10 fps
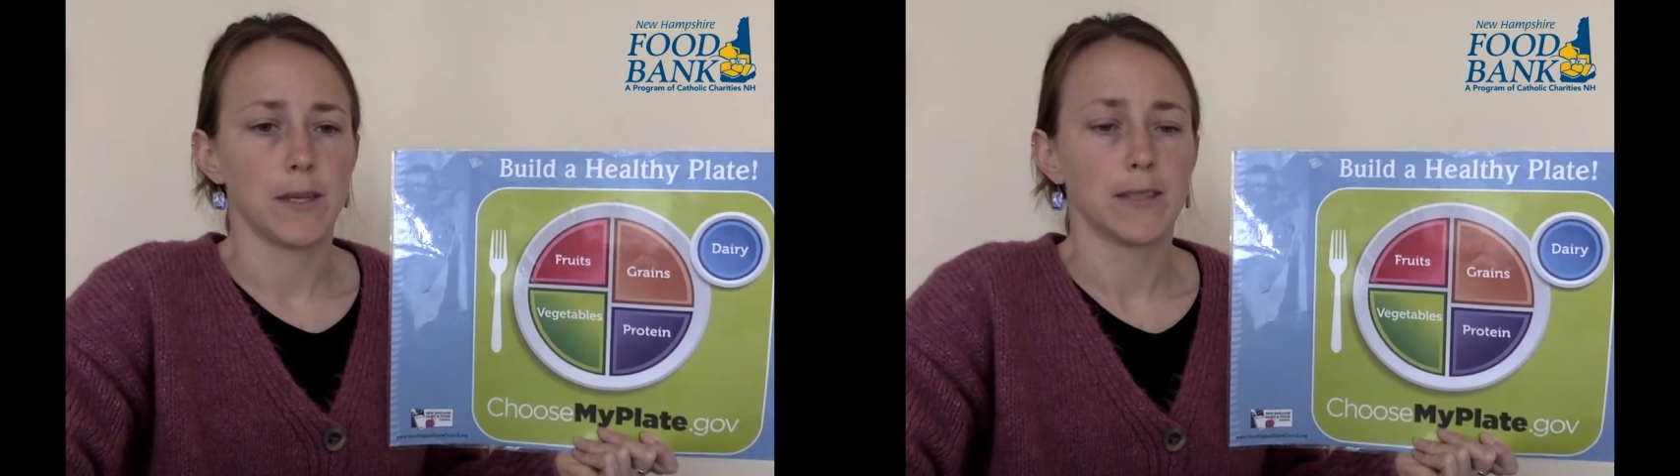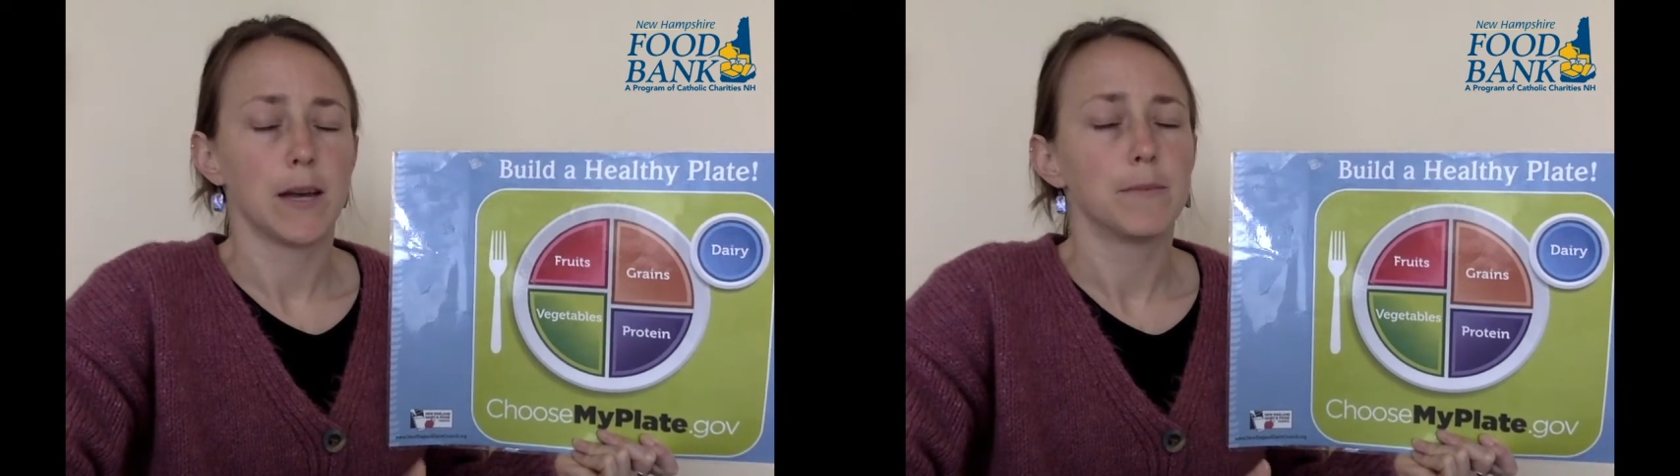
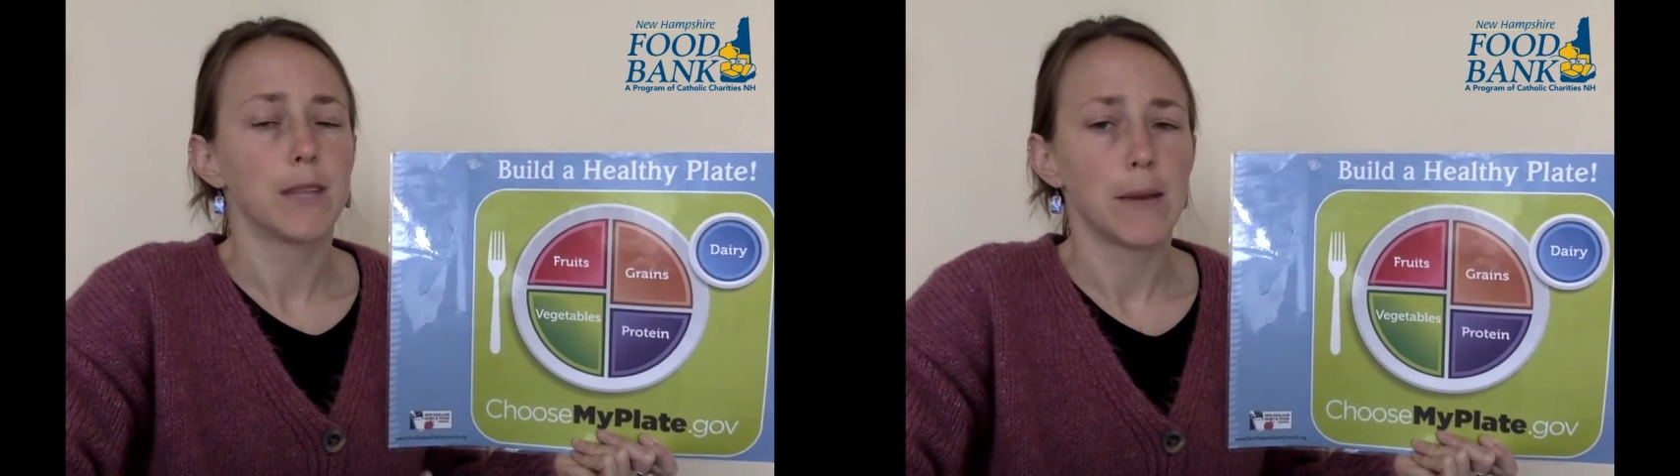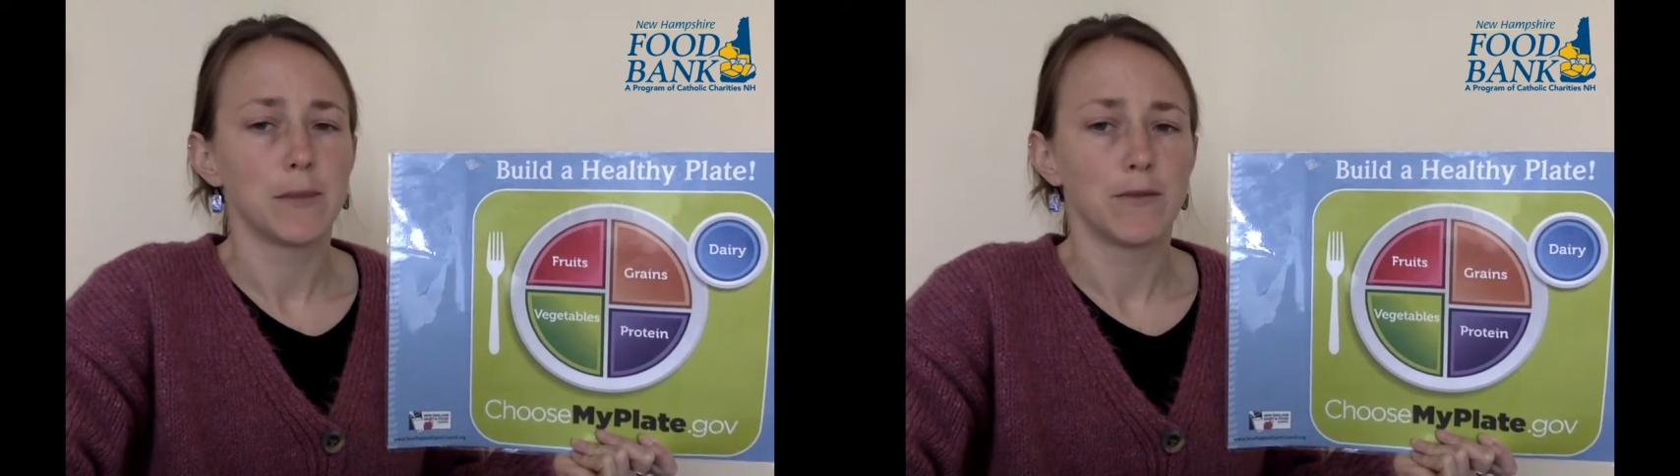
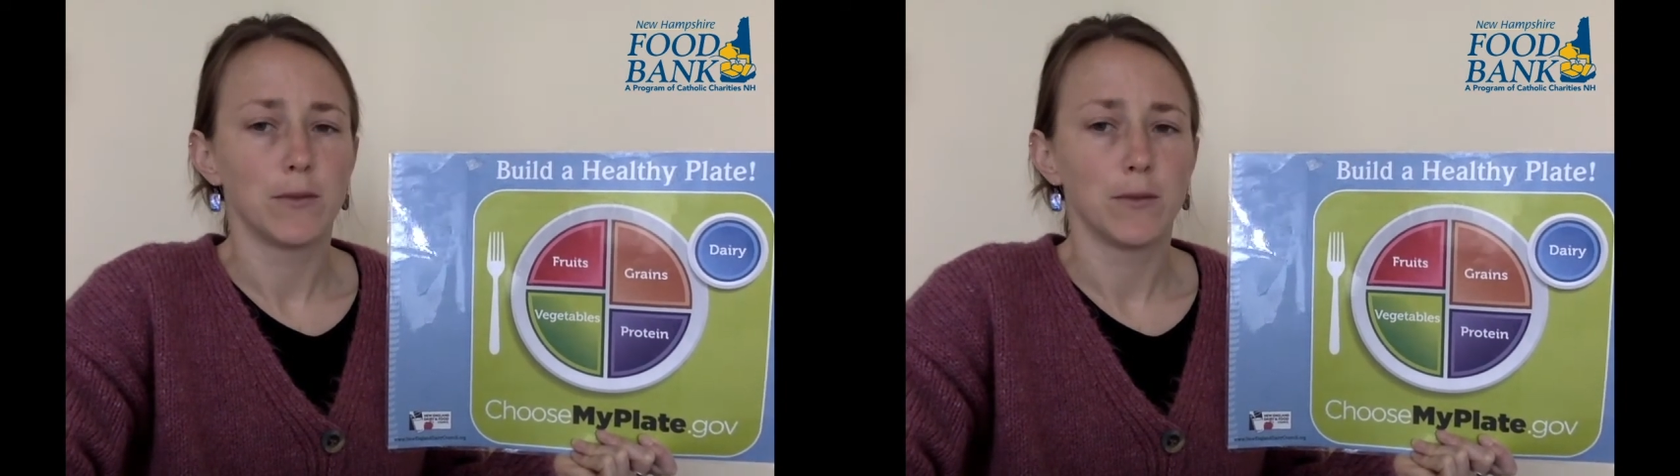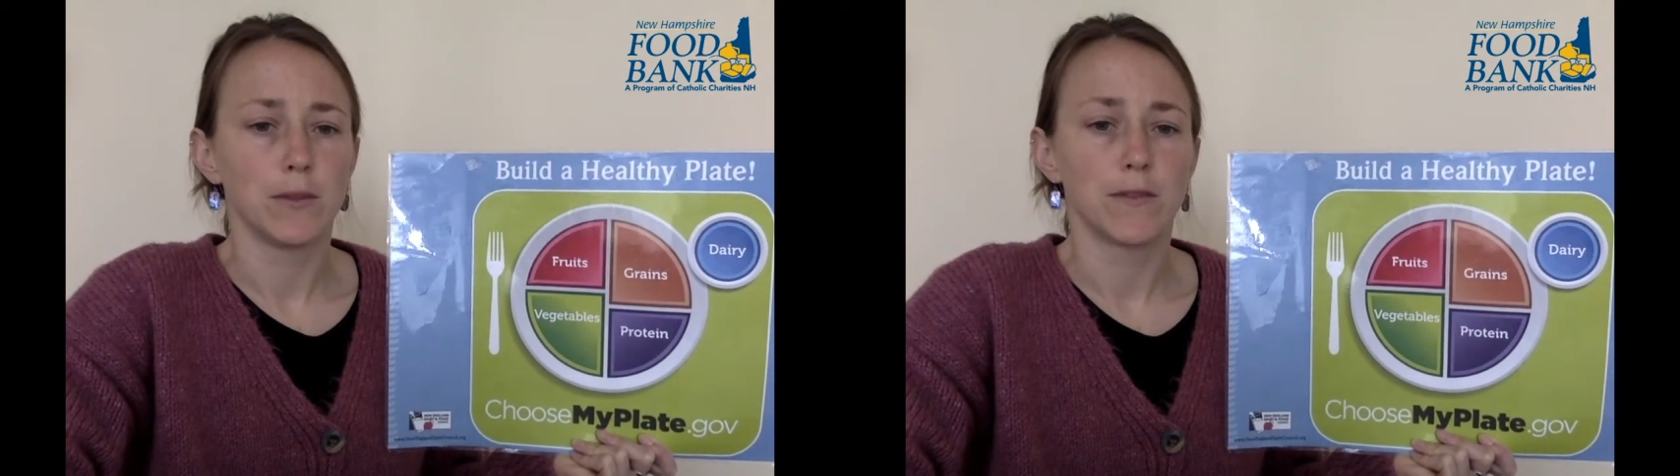sometimes
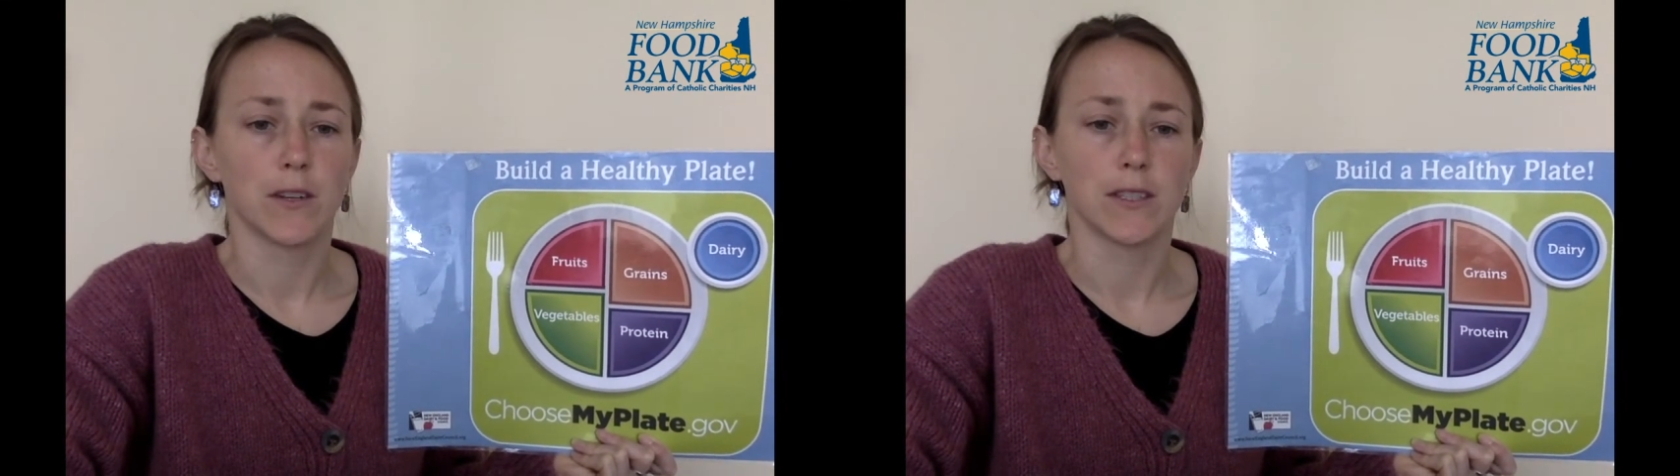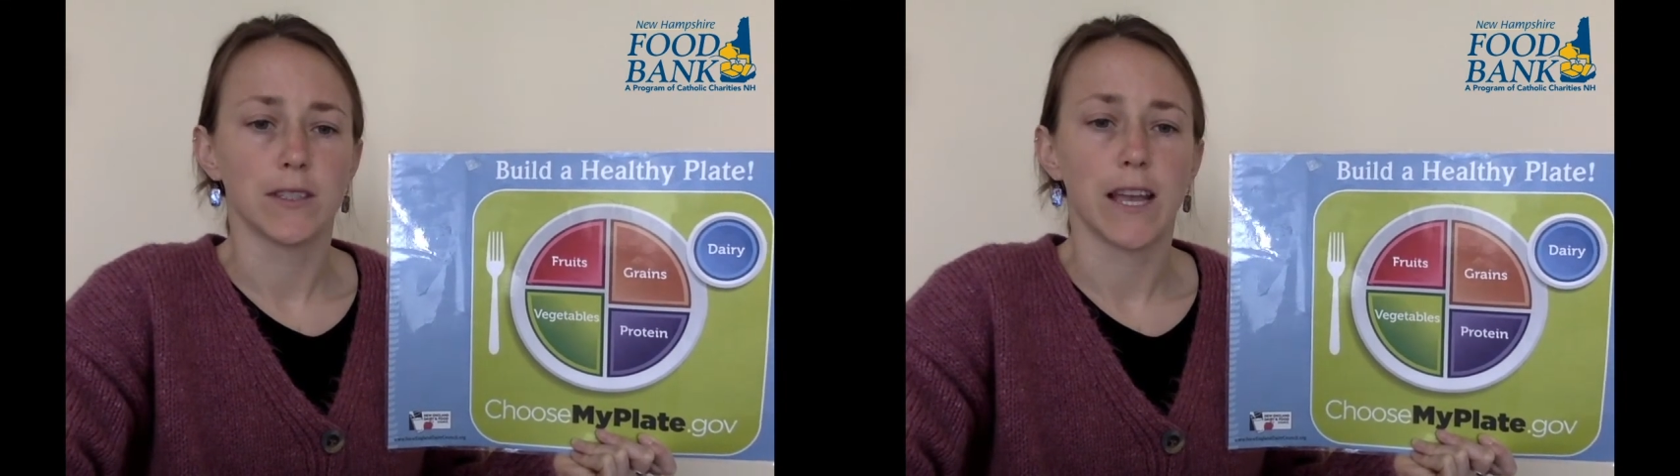foods versus